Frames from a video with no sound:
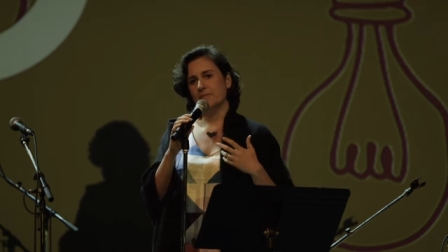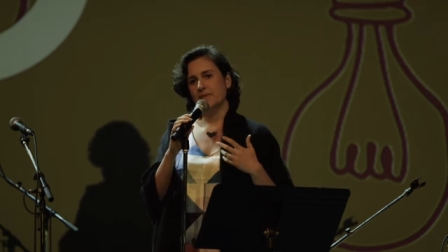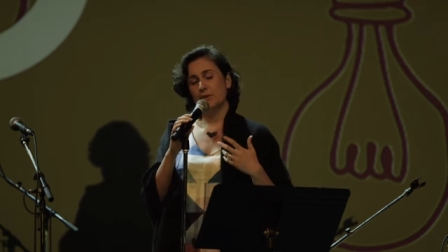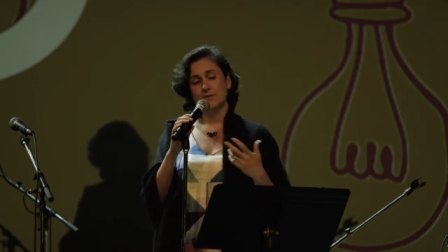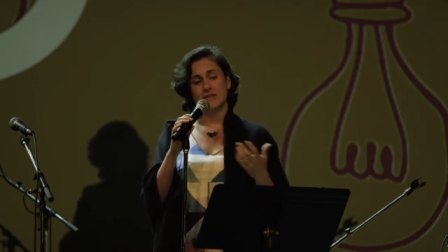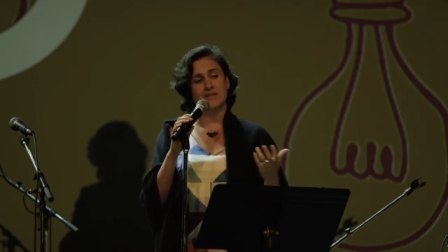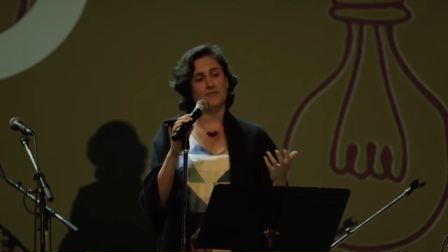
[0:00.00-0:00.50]

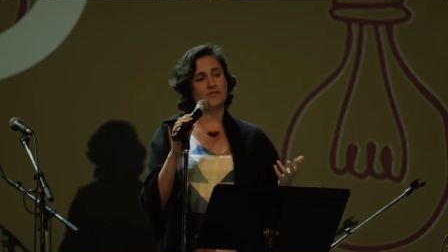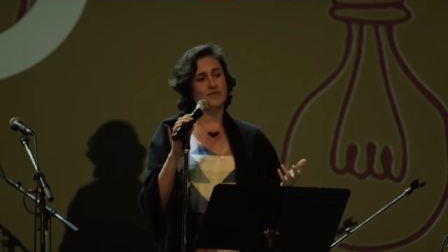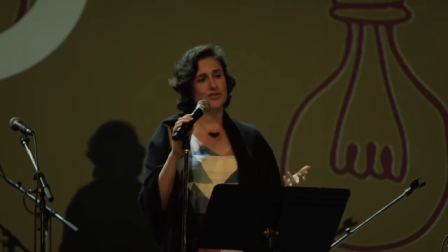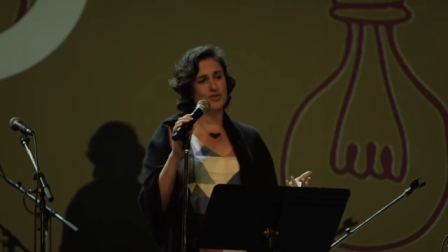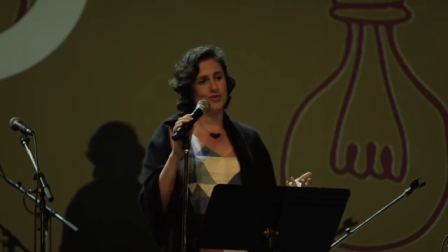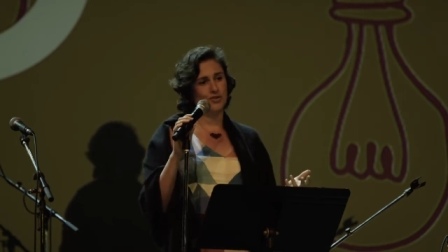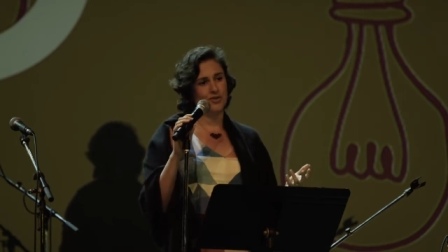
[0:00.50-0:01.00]
There was a
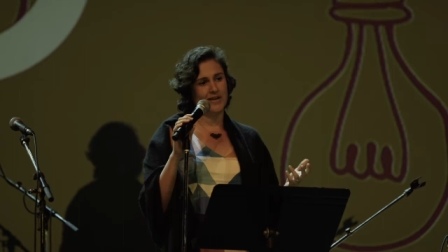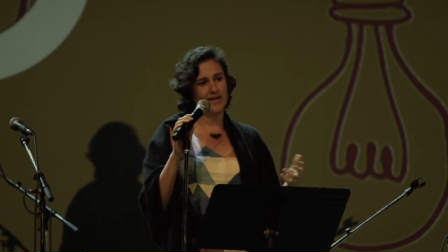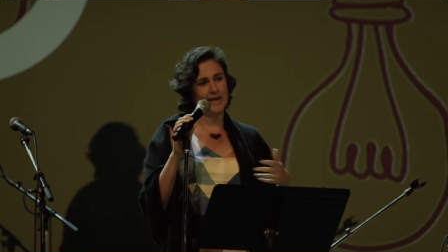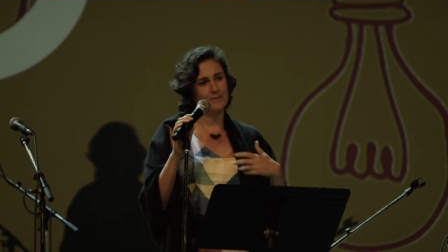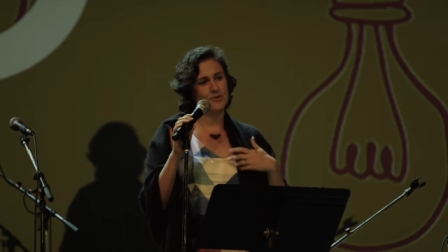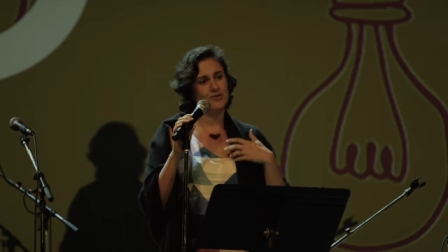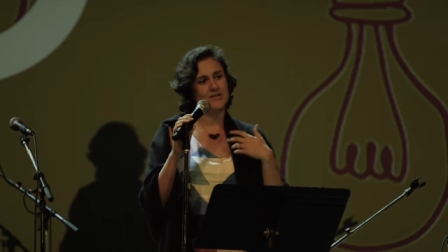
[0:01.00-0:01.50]
different story, and
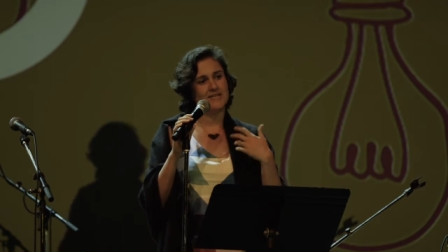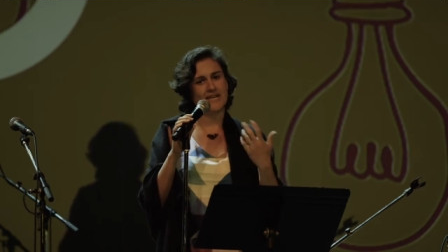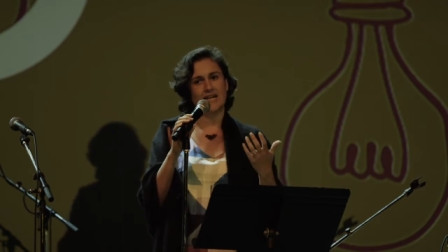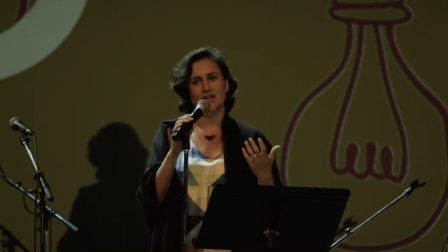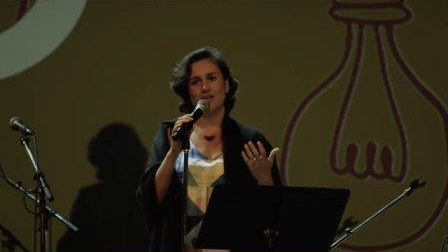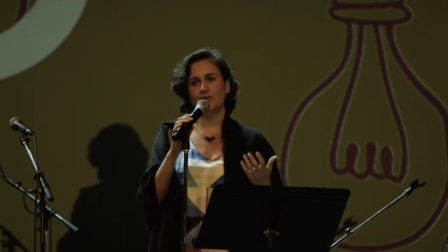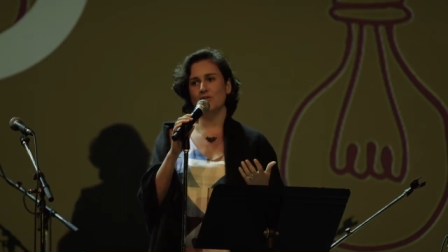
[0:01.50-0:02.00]
I'm going to
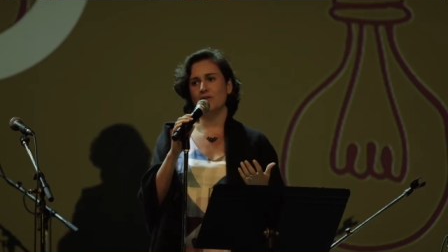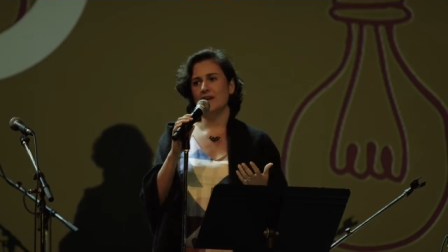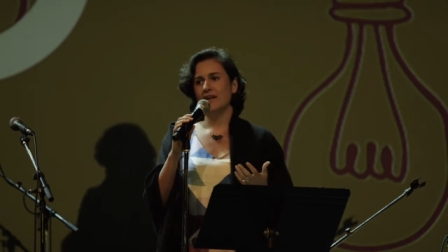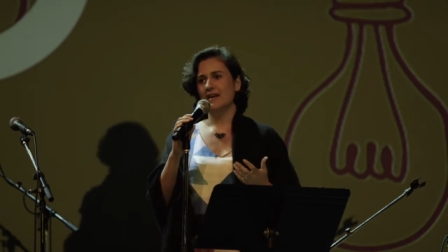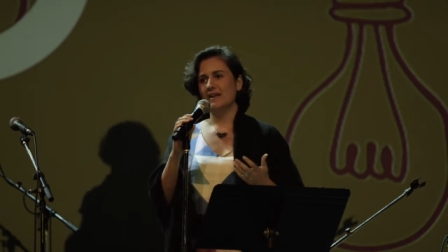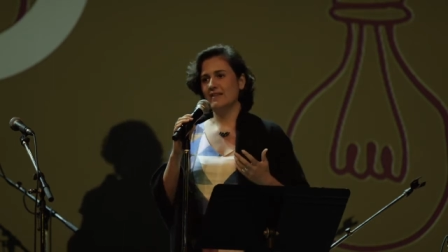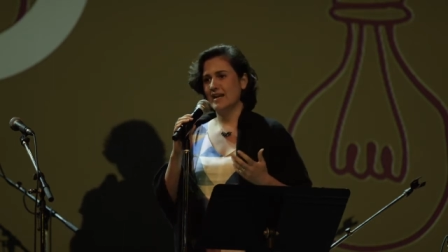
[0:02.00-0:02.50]
tell you
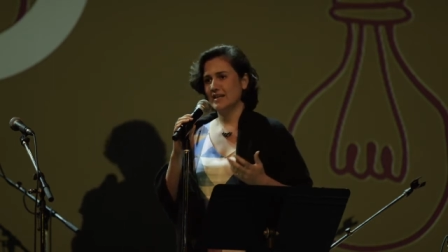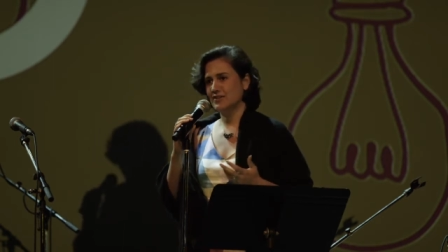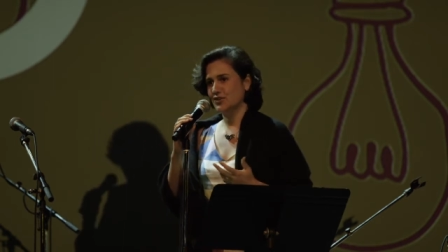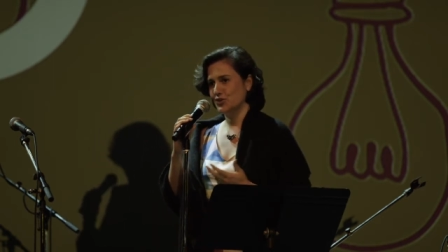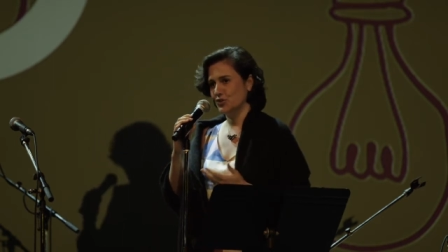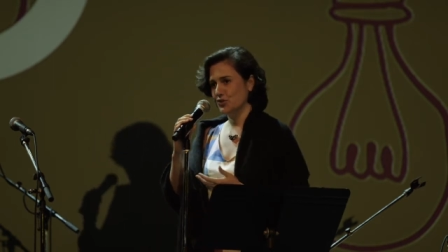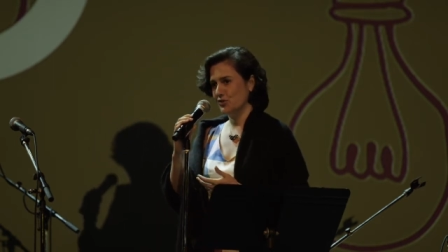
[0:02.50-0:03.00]
that
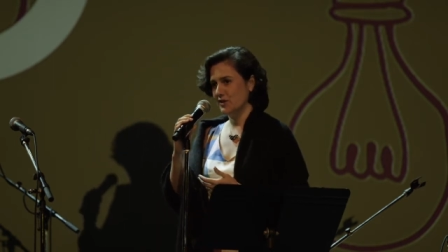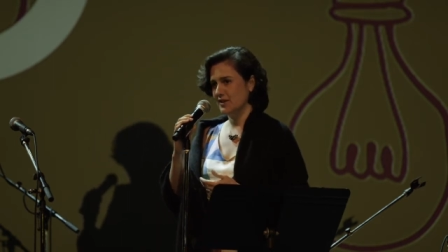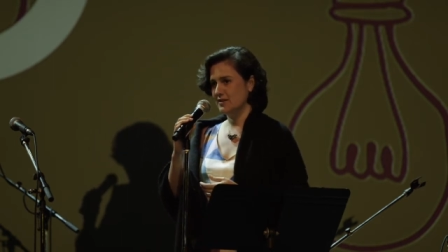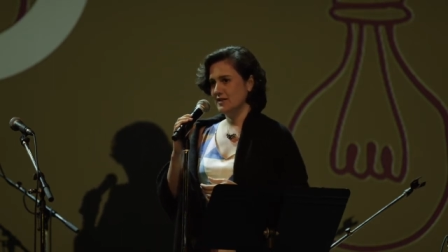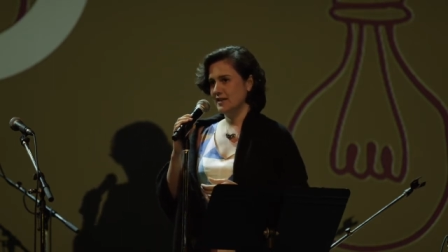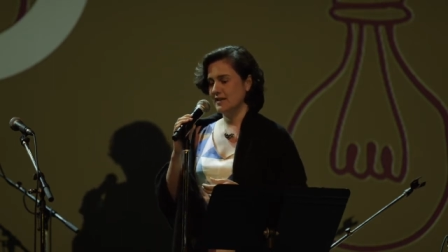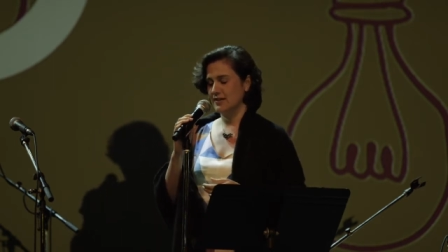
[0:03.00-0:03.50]
story
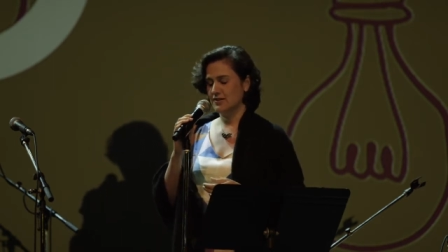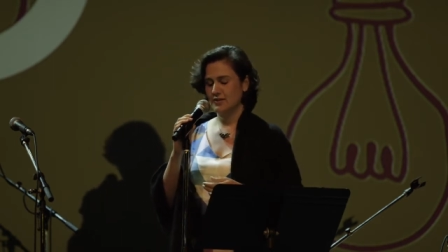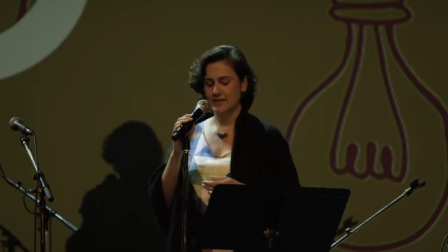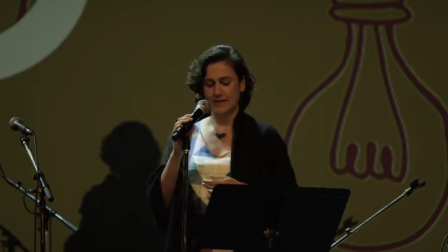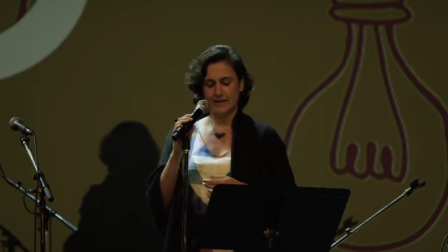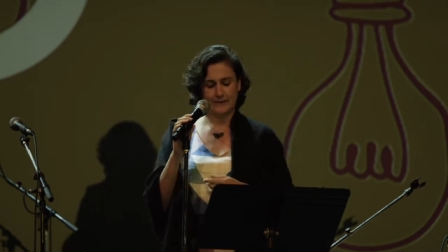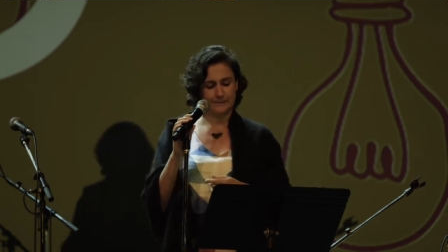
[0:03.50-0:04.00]
here
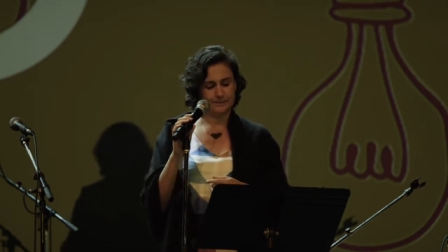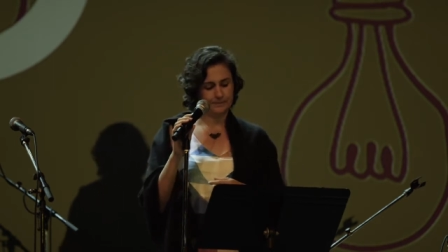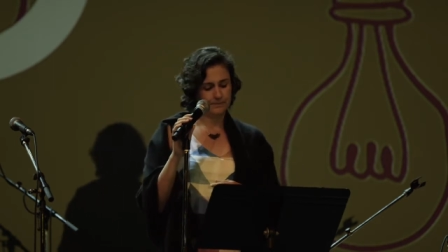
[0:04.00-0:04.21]
today.